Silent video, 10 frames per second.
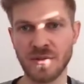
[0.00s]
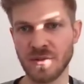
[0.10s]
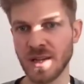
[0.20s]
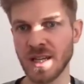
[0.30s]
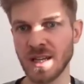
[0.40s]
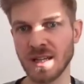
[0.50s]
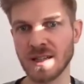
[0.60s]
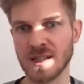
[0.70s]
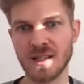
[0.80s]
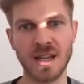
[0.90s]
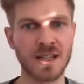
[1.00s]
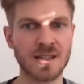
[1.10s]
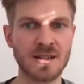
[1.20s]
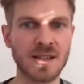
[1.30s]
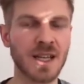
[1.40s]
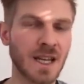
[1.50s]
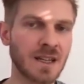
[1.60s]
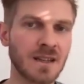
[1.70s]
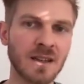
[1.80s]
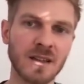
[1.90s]
3, and this cancels
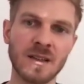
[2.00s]
again